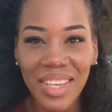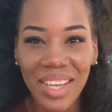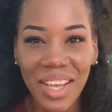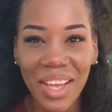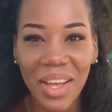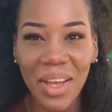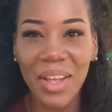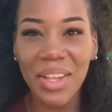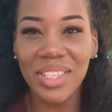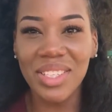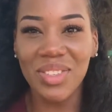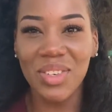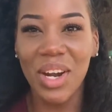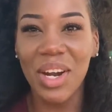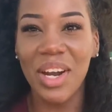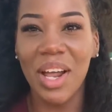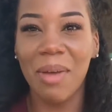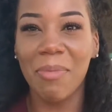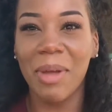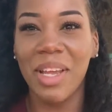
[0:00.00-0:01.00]
I am just
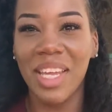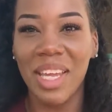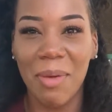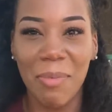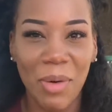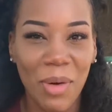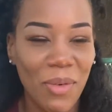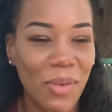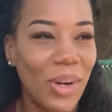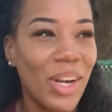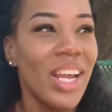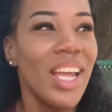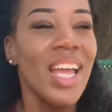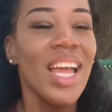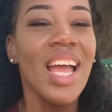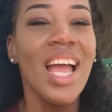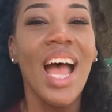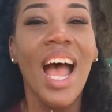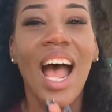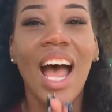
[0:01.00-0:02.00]
trying to knock my camera over
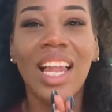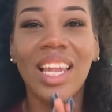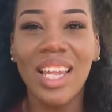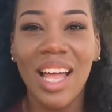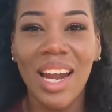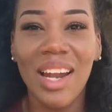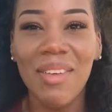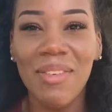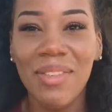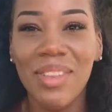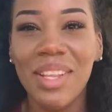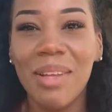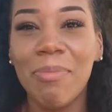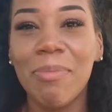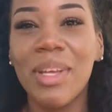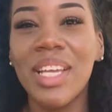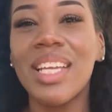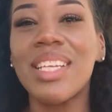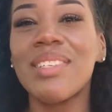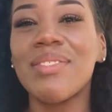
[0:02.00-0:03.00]
a lot of the
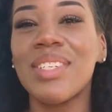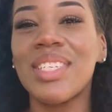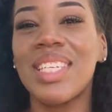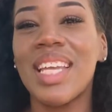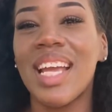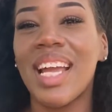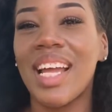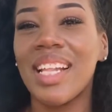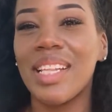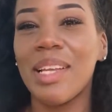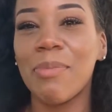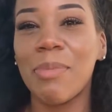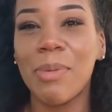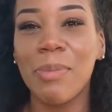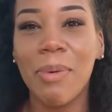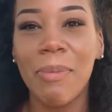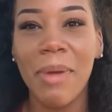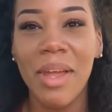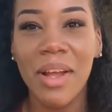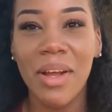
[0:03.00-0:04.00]
biggest mistake I think
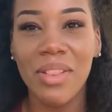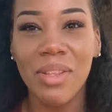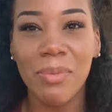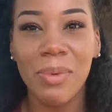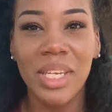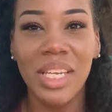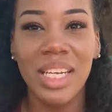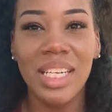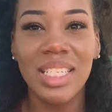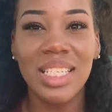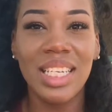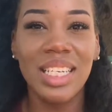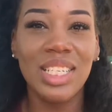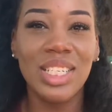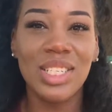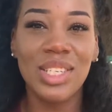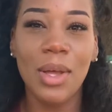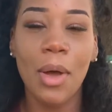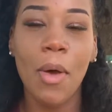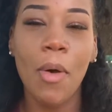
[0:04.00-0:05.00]
people make on the weekend is they
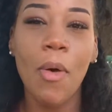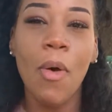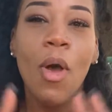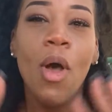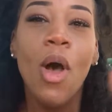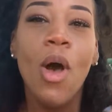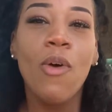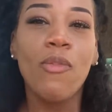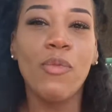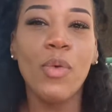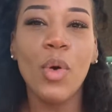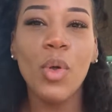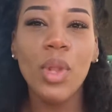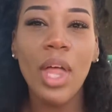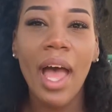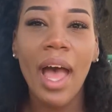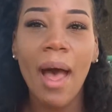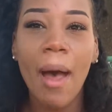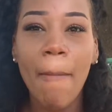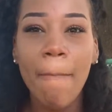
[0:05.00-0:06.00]
just go full
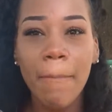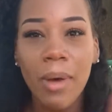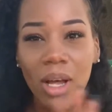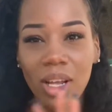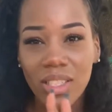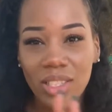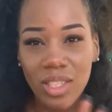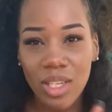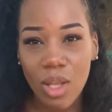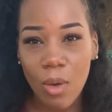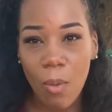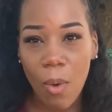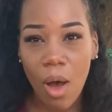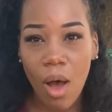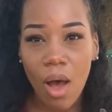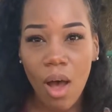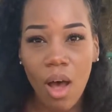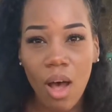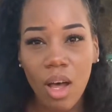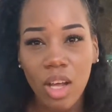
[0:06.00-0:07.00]
out, balls to the
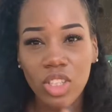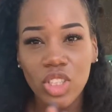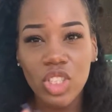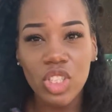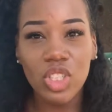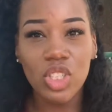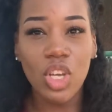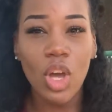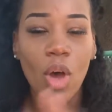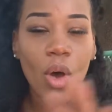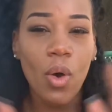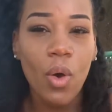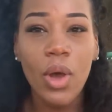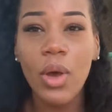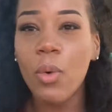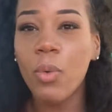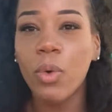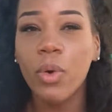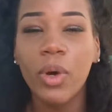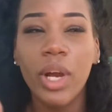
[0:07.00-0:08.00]
wall, just
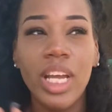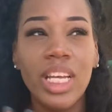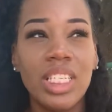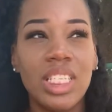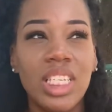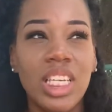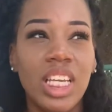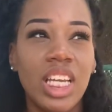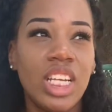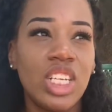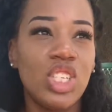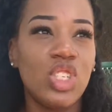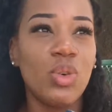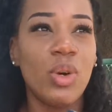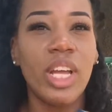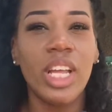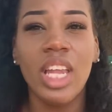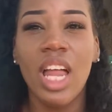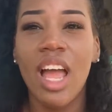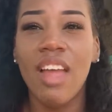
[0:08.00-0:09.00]
go crazy,
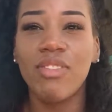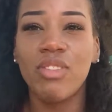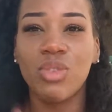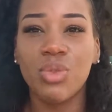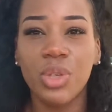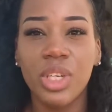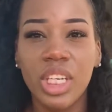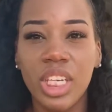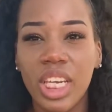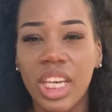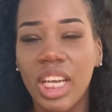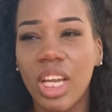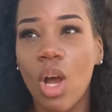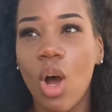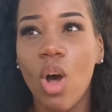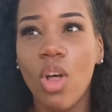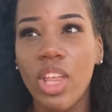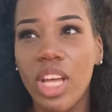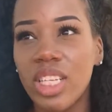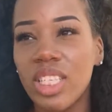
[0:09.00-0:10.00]
enjoying life, drinking,
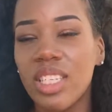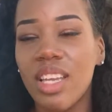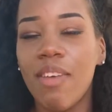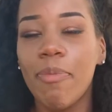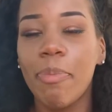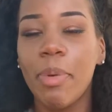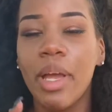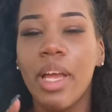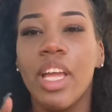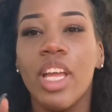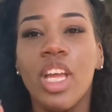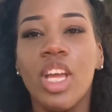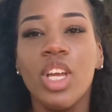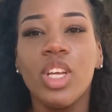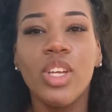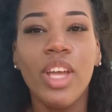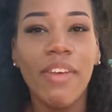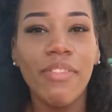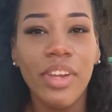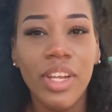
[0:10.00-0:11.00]
all that stuff. But
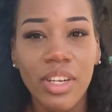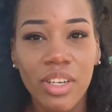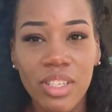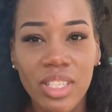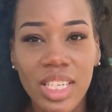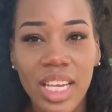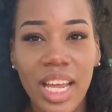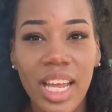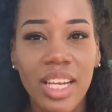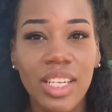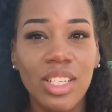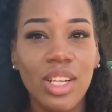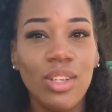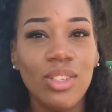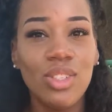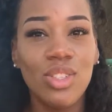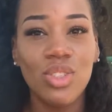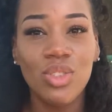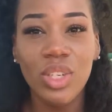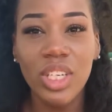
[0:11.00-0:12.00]
you have to understand
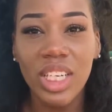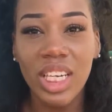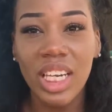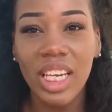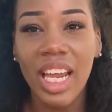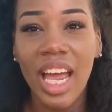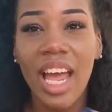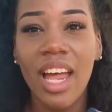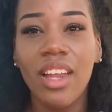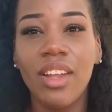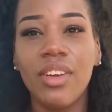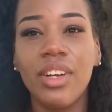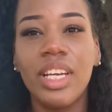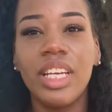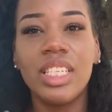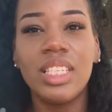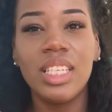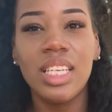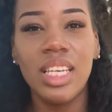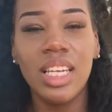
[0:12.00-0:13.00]
those drinking
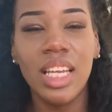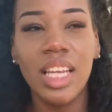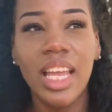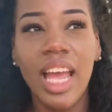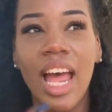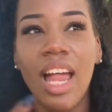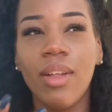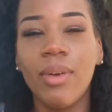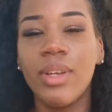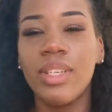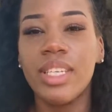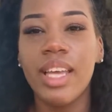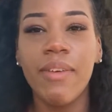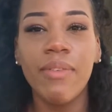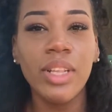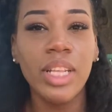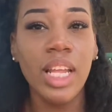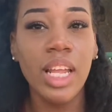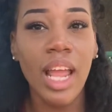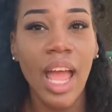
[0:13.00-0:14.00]
calories, eating calories,
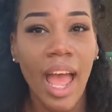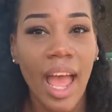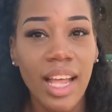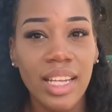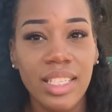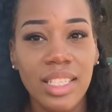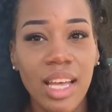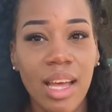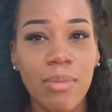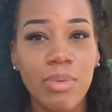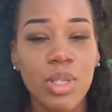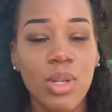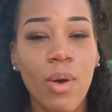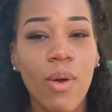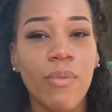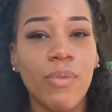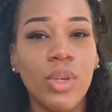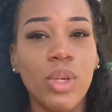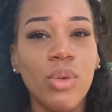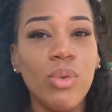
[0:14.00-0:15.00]
everything adds up. So
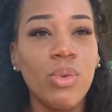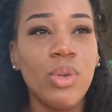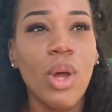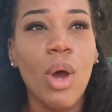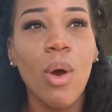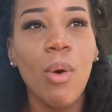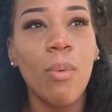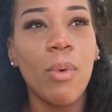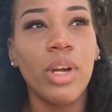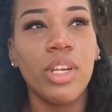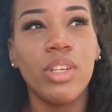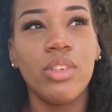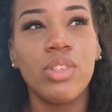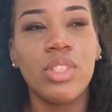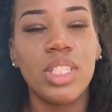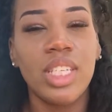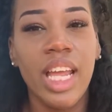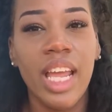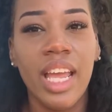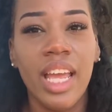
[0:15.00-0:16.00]
if you know where you
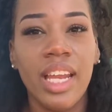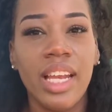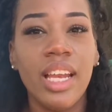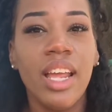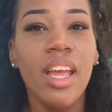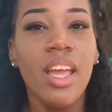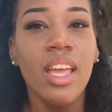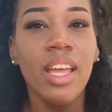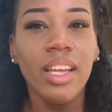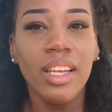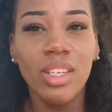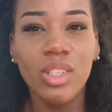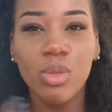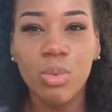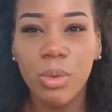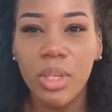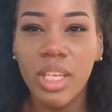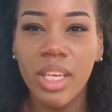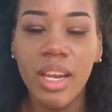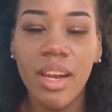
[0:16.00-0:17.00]
stand
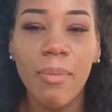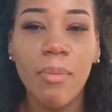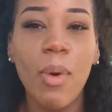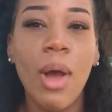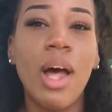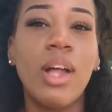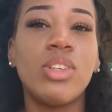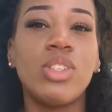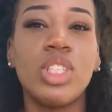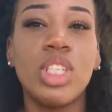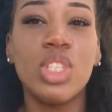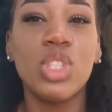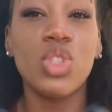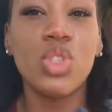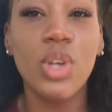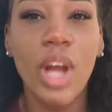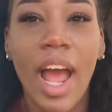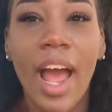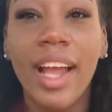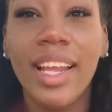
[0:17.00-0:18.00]
each weekend while just
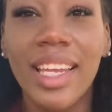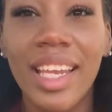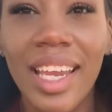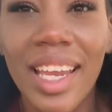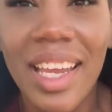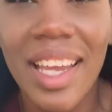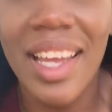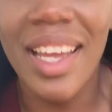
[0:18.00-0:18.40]
tracking,